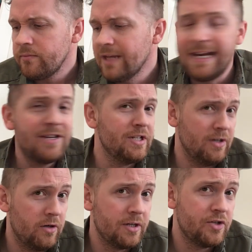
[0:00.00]
And actually,
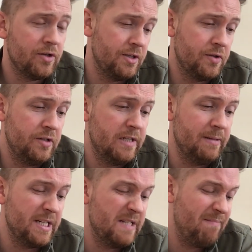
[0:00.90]
orchestra, there's going to
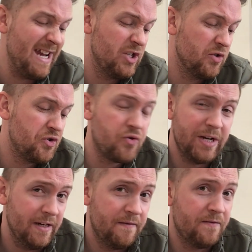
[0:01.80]
be a special
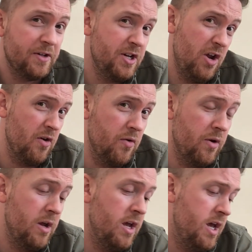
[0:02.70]
treat for you
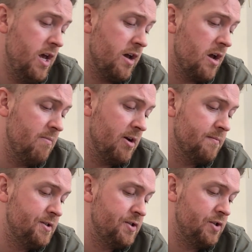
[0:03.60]
coming
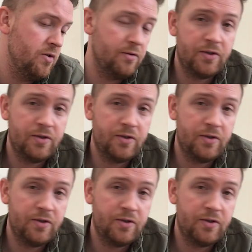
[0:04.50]
up soon.